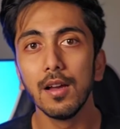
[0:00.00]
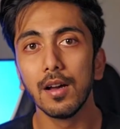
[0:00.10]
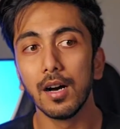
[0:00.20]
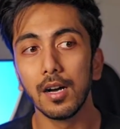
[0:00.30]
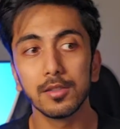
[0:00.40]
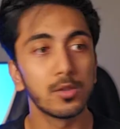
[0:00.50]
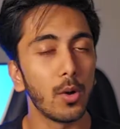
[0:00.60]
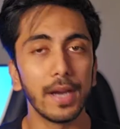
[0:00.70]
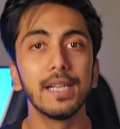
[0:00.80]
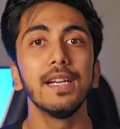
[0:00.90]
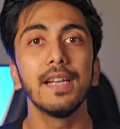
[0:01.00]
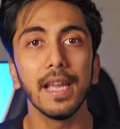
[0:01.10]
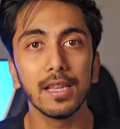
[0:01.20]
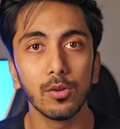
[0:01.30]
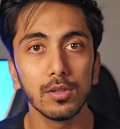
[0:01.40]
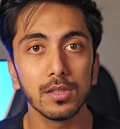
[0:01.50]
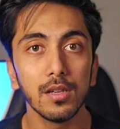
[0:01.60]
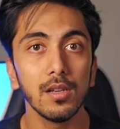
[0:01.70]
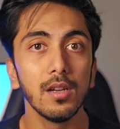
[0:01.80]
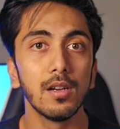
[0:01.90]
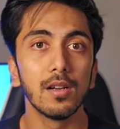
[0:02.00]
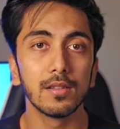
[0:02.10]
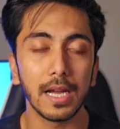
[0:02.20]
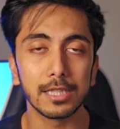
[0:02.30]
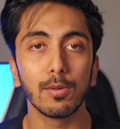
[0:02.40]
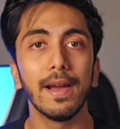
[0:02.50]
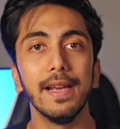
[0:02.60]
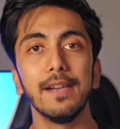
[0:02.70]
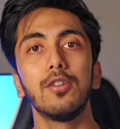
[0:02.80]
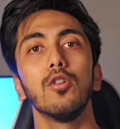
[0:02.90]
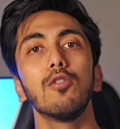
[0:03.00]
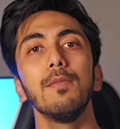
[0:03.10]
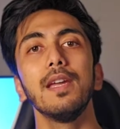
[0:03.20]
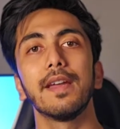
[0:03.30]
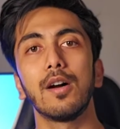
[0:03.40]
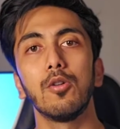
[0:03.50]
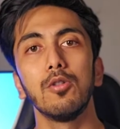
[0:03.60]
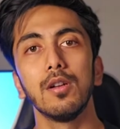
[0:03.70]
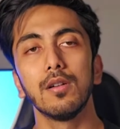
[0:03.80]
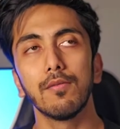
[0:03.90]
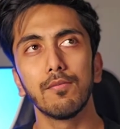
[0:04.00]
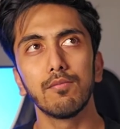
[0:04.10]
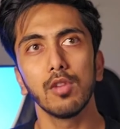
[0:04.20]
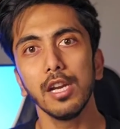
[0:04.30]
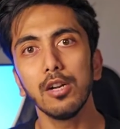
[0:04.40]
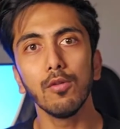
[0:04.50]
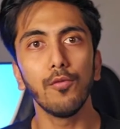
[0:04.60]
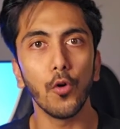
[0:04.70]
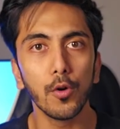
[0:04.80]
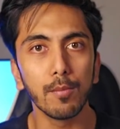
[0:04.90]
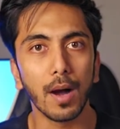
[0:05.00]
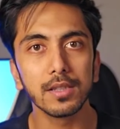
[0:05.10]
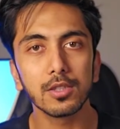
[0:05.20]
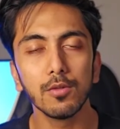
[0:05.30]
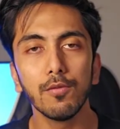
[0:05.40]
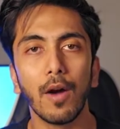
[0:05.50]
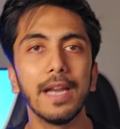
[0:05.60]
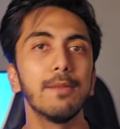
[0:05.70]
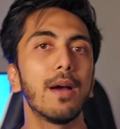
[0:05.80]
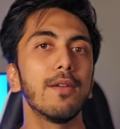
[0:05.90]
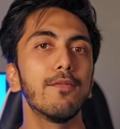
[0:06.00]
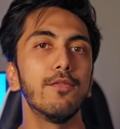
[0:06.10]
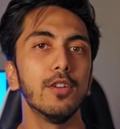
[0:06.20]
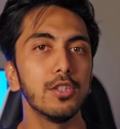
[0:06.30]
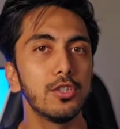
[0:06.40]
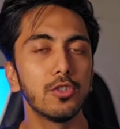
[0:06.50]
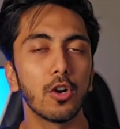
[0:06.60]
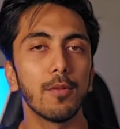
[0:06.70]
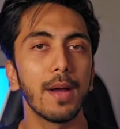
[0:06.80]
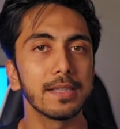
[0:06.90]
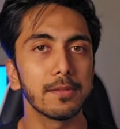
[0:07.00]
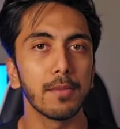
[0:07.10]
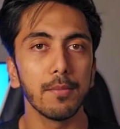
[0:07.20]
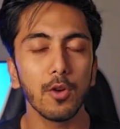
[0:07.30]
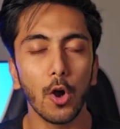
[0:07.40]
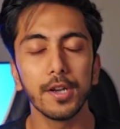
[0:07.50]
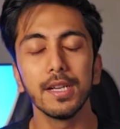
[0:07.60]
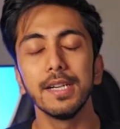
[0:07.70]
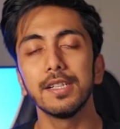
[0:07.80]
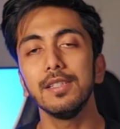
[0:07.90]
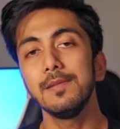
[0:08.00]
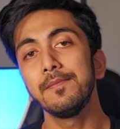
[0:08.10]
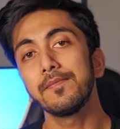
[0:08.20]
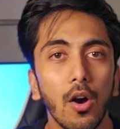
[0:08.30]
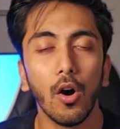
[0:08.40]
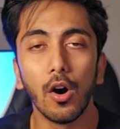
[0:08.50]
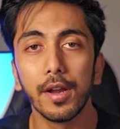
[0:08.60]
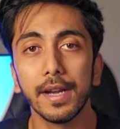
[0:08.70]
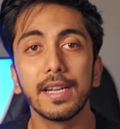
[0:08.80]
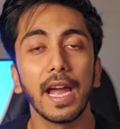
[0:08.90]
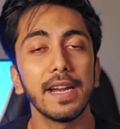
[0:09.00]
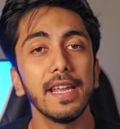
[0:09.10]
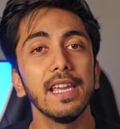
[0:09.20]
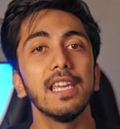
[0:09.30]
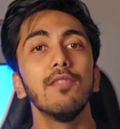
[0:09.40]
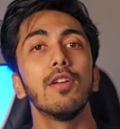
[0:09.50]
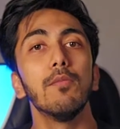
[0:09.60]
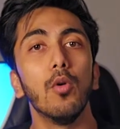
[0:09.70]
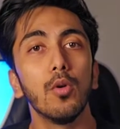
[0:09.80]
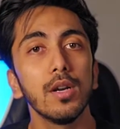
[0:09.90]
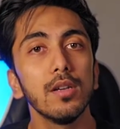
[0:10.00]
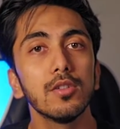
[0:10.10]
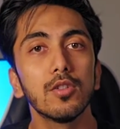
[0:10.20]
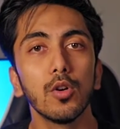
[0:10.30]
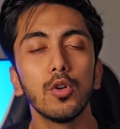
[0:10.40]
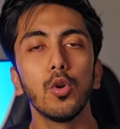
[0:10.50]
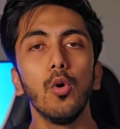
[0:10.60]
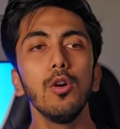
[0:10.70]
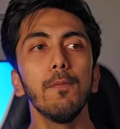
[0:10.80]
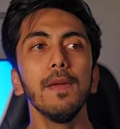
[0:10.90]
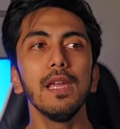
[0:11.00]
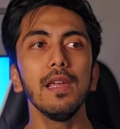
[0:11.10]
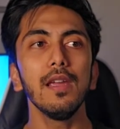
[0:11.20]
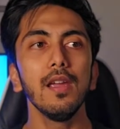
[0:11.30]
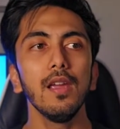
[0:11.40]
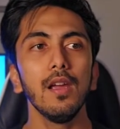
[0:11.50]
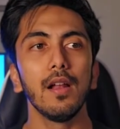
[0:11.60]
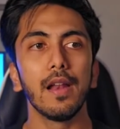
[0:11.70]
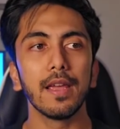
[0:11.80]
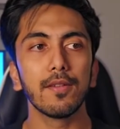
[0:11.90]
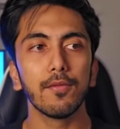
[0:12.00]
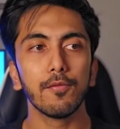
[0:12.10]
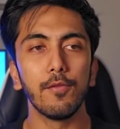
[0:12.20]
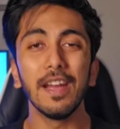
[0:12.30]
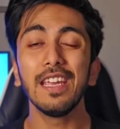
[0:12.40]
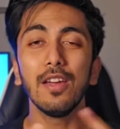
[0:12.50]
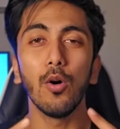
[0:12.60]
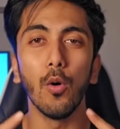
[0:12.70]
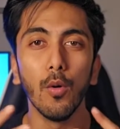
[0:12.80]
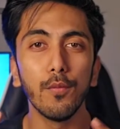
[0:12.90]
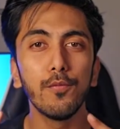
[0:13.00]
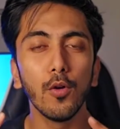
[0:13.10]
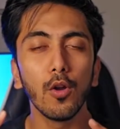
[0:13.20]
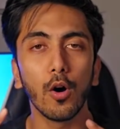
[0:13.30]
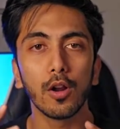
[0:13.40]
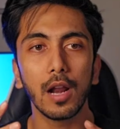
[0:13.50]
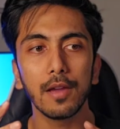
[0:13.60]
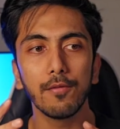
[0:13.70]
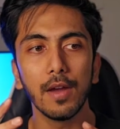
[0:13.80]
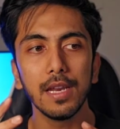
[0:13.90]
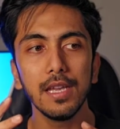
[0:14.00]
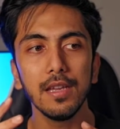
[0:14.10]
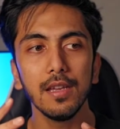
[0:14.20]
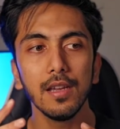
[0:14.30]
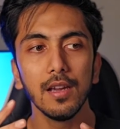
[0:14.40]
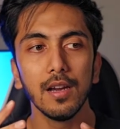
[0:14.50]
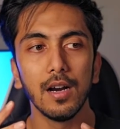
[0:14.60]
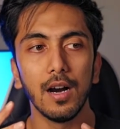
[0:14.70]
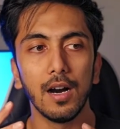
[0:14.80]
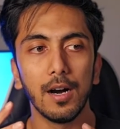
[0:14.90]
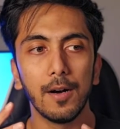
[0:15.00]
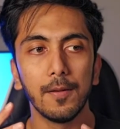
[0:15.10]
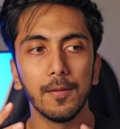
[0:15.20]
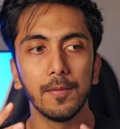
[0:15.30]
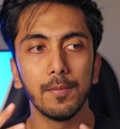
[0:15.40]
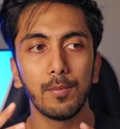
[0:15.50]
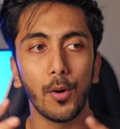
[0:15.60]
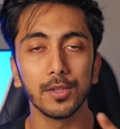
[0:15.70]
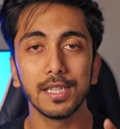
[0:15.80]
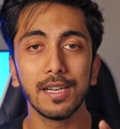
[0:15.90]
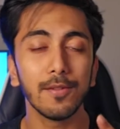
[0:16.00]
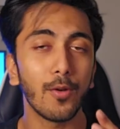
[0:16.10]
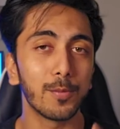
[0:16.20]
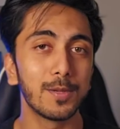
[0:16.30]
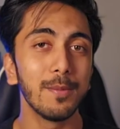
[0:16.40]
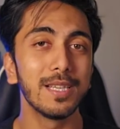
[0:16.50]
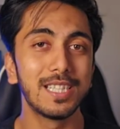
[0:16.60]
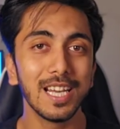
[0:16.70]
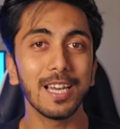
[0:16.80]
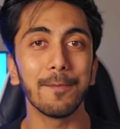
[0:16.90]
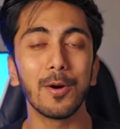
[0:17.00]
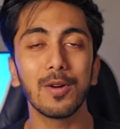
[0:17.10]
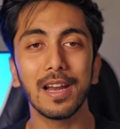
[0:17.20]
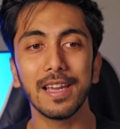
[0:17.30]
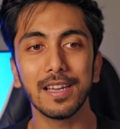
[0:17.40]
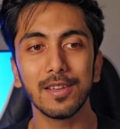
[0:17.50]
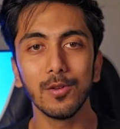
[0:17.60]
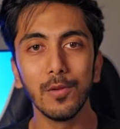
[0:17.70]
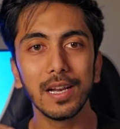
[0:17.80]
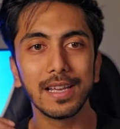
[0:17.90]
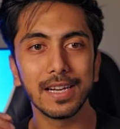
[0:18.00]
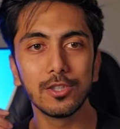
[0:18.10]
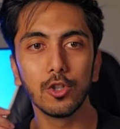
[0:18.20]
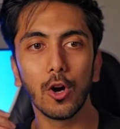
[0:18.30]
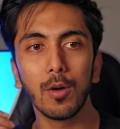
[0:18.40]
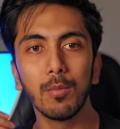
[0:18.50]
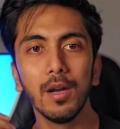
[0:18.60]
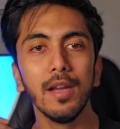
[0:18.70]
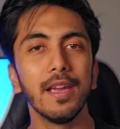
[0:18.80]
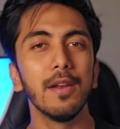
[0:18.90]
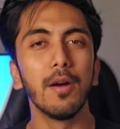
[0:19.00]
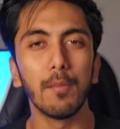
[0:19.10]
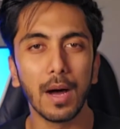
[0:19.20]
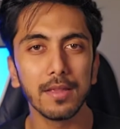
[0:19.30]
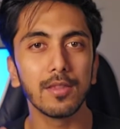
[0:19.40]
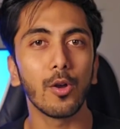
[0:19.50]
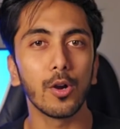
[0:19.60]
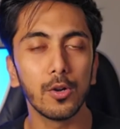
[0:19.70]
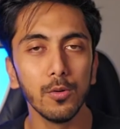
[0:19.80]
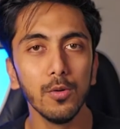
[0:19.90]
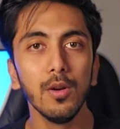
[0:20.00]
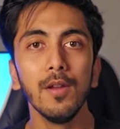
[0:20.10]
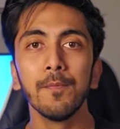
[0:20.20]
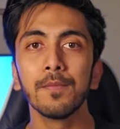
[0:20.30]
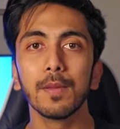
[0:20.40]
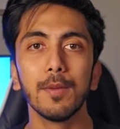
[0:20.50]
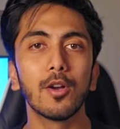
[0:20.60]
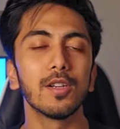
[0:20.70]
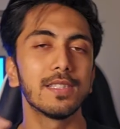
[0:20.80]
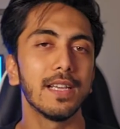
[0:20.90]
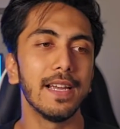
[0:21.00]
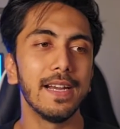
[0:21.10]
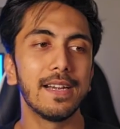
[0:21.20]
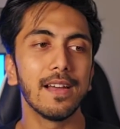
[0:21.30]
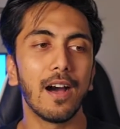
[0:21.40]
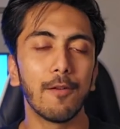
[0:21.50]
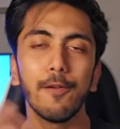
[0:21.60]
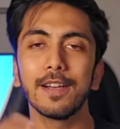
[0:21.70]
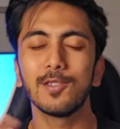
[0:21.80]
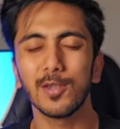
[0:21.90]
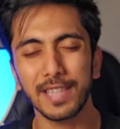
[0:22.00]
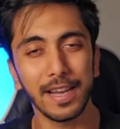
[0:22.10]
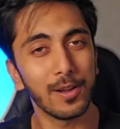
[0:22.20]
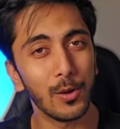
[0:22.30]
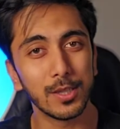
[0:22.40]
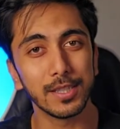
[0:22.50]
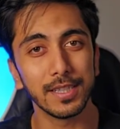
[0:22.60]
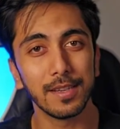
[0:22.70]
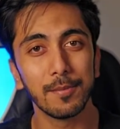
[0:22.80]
So I didn't take those. That's why it took me around 3-4 months to find my first job as a BIM coordinator, or it can take even more. So don't be like very hopeful or like very positive, optimistic about like you will get job in a month or two, because it affects your psychology.